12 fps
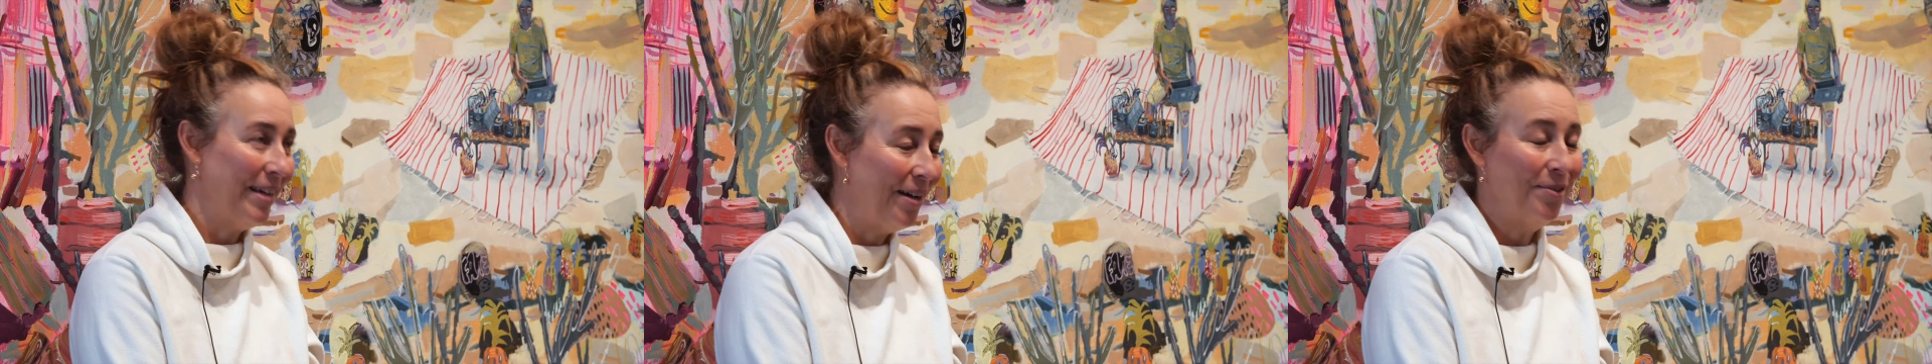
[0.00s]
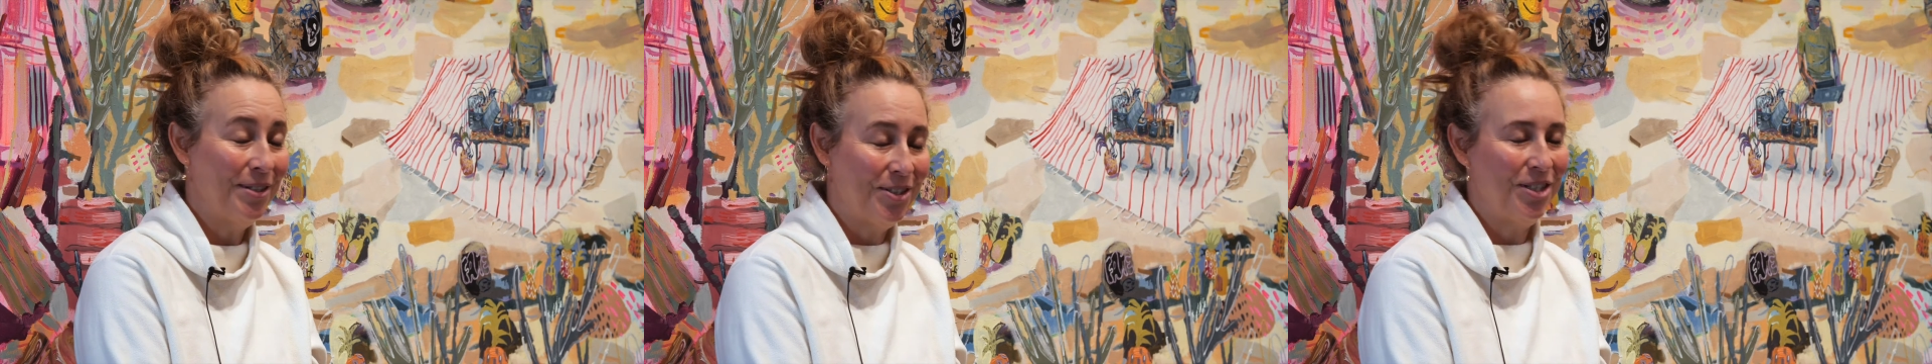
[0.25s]

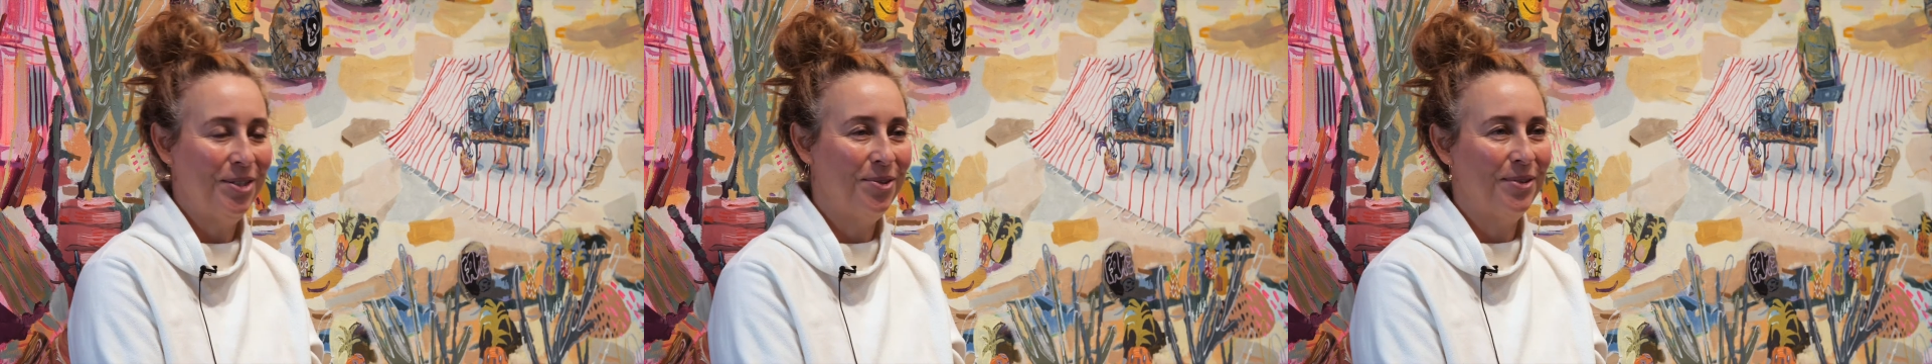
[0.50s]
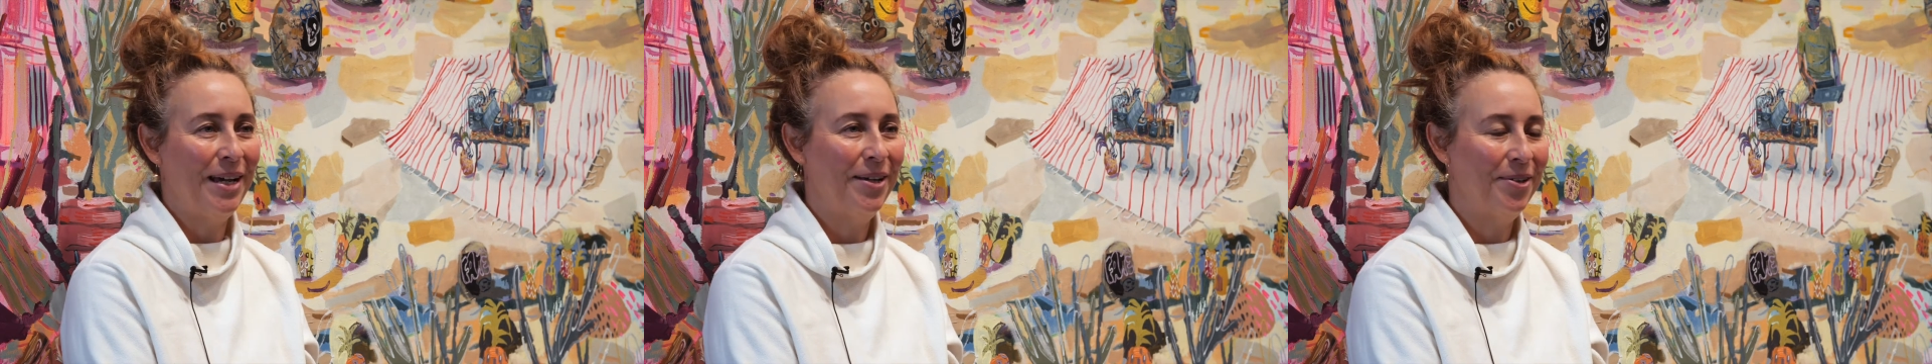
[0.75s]
How did she
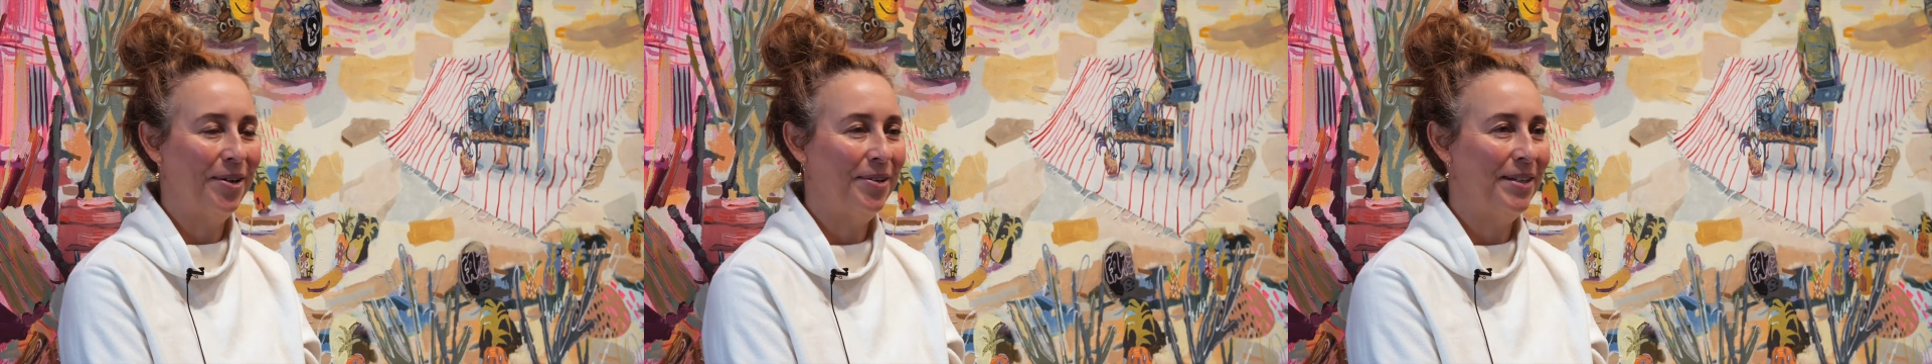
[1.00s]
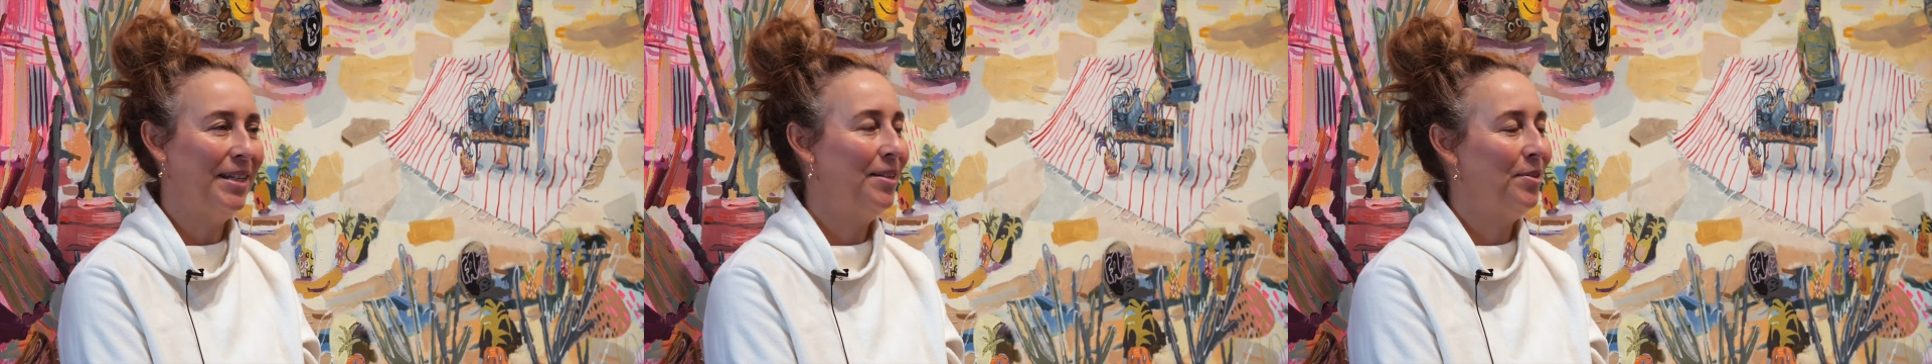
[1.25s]
do that? Or how
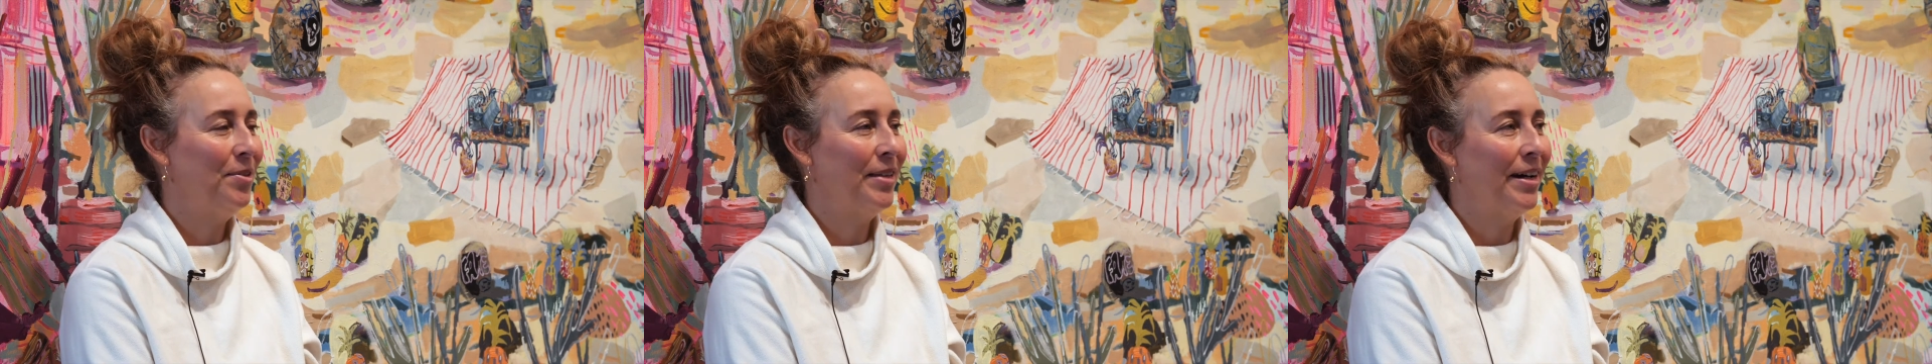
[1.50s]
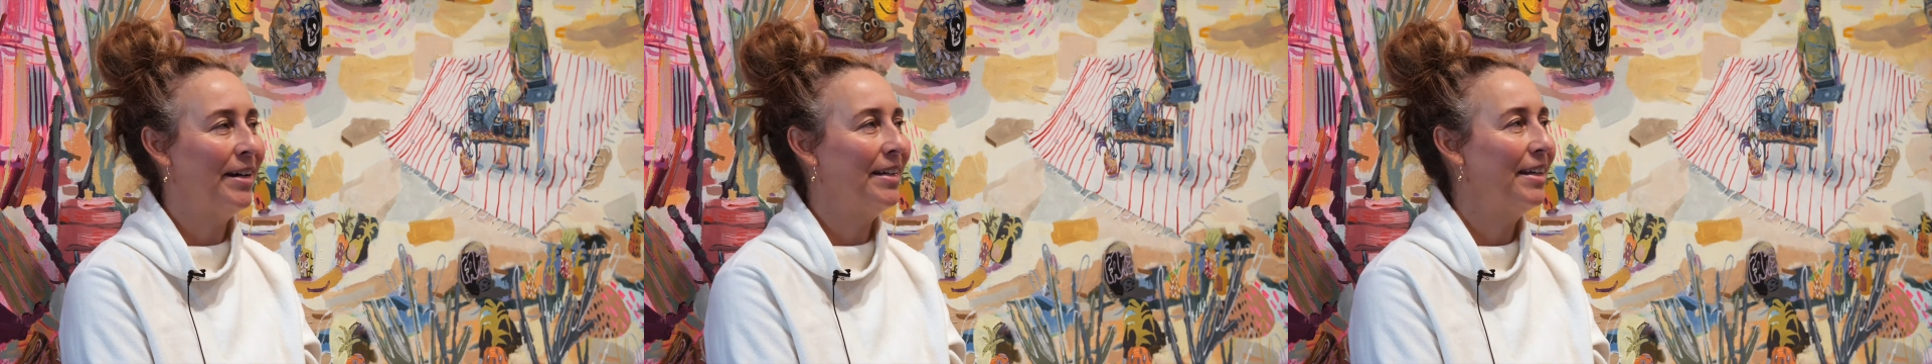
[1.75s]
did he do
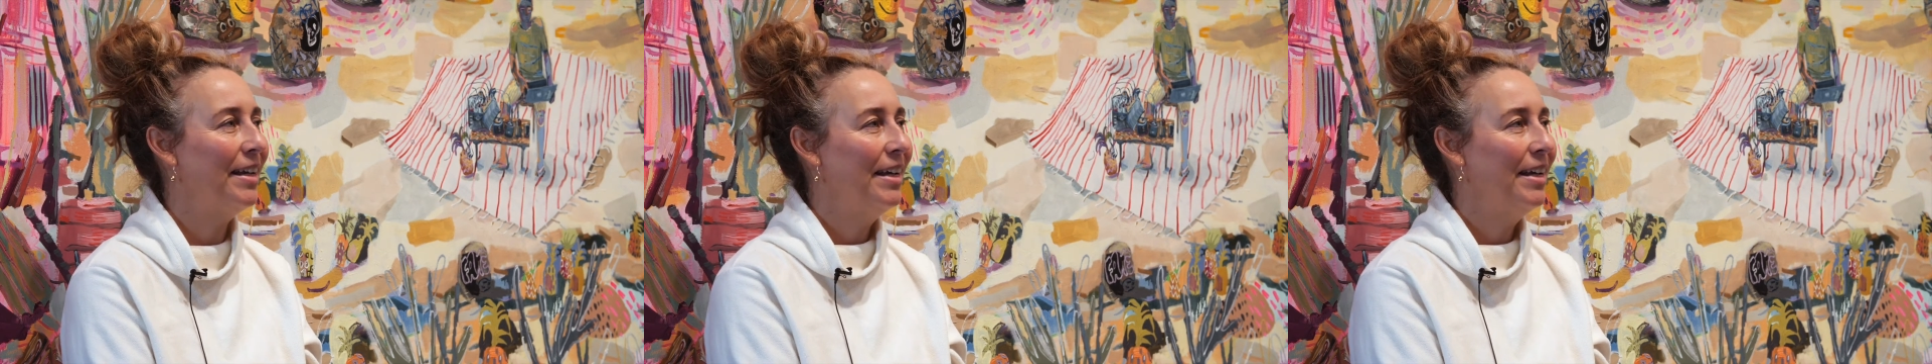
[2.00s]
that?